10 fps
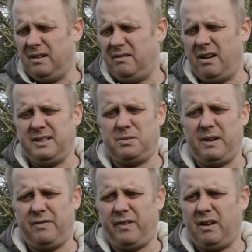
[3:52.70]

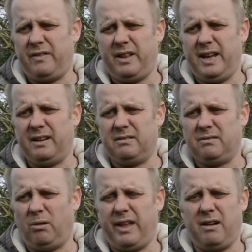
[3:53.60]
$925, I think,
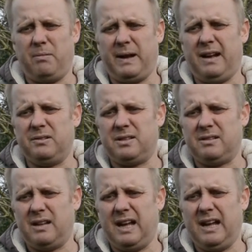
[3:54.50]
or
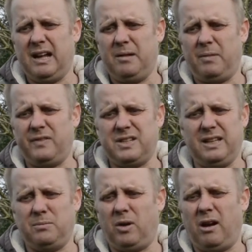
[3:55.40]
thereabouts. I've
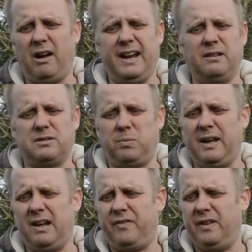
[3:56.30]
seen them online
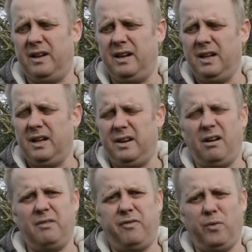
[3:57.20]
elsewhere for
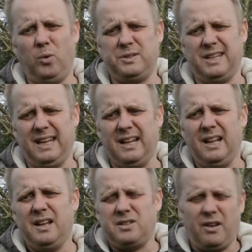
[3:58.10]
$940.
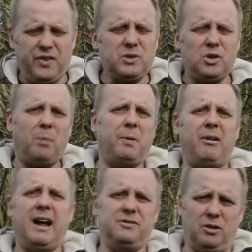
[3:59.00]
So if you shop
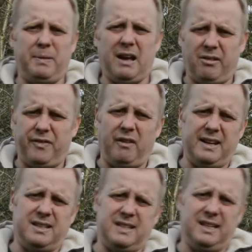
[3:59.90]
around, you'll be able to
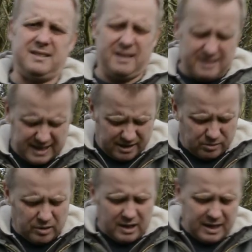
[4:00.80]
find a decent deal,